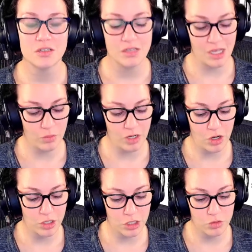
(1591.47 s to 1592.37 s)
and we
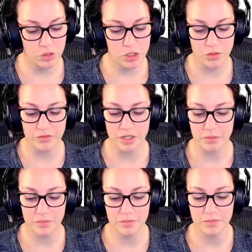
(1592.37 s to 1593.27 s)
already know 2 of them,
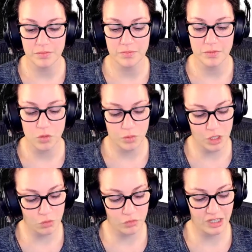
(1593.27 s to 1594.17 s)
we
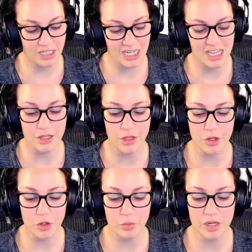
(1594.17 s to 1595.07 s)
don't really need the
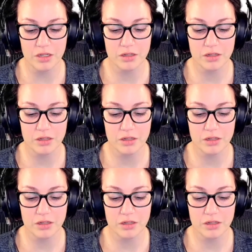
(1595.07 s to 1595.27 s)
third one.